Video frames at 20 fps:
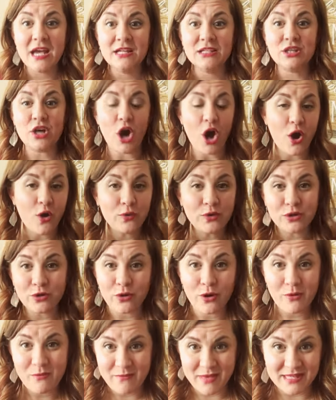to own your
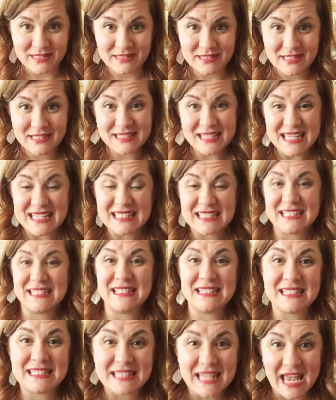own business is
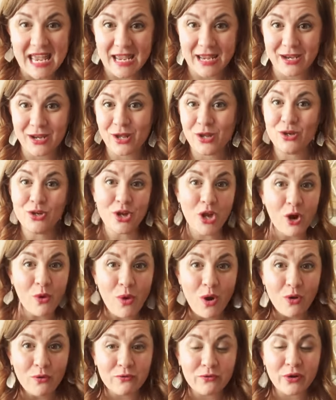insane. No
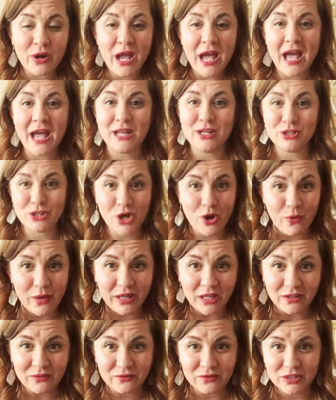overhead, no
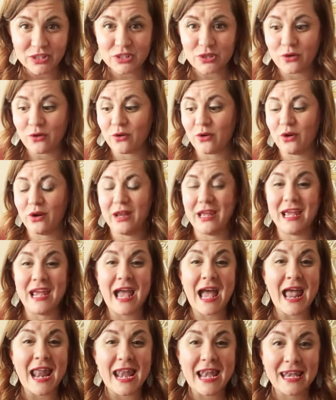
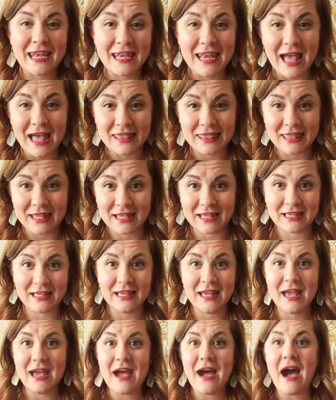inventory, nothing.
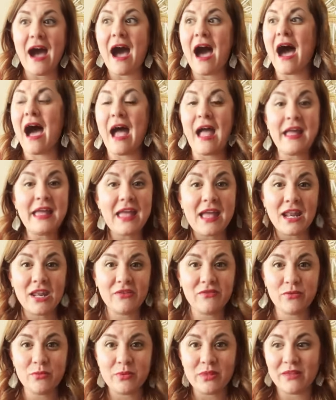I can't
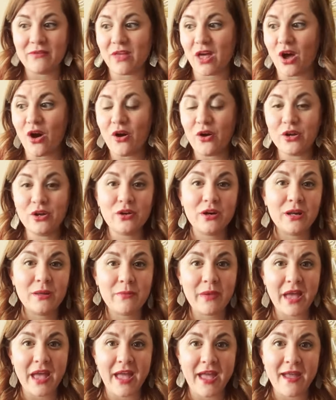even believe that. All you're going
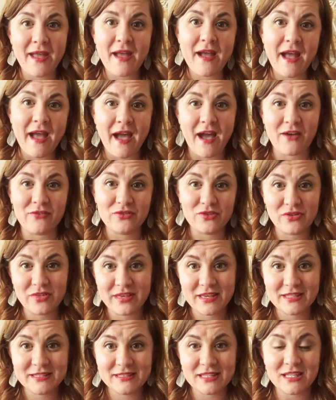to pay after
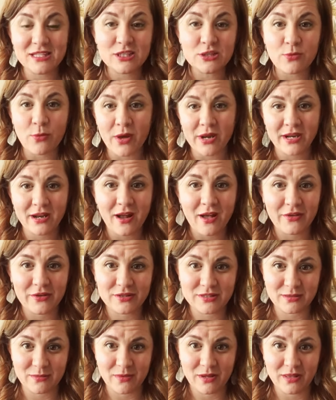this is
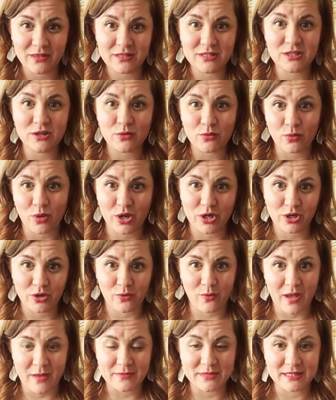$20 a month to run your
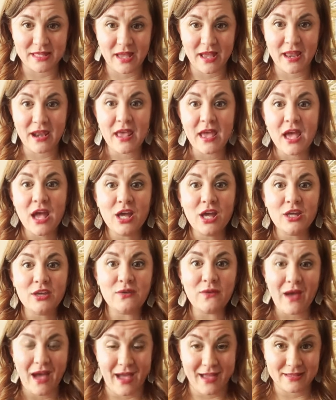website.
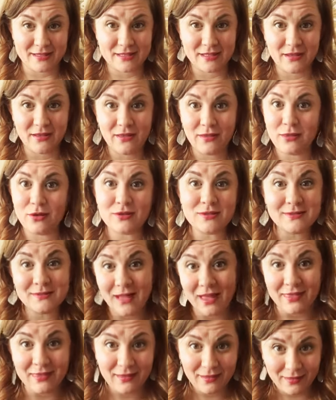You guys, There's
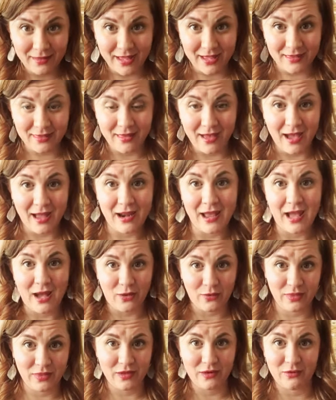nothing like that
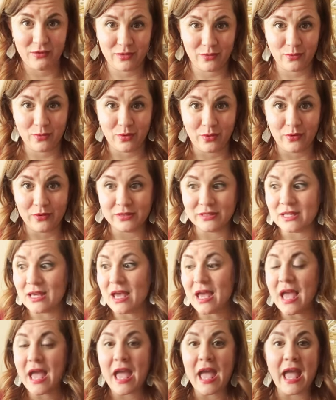out there in the world.
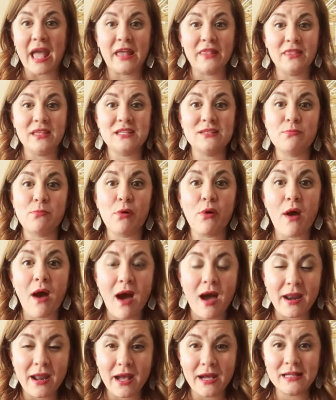And these
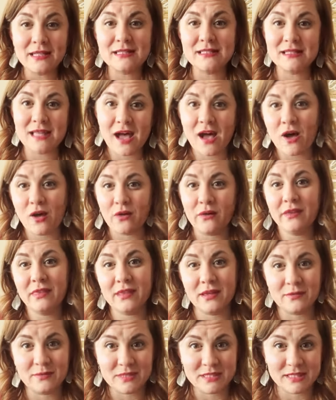products sell
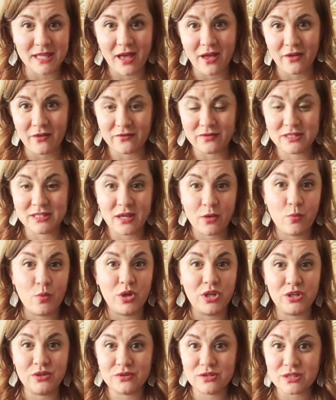themselves.
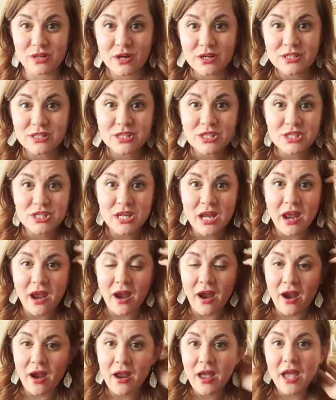When you start to
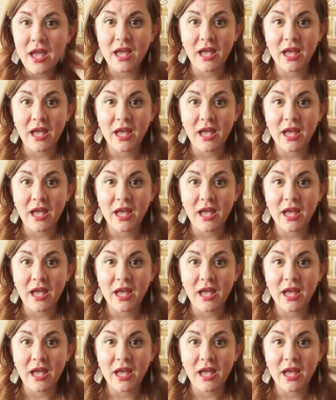share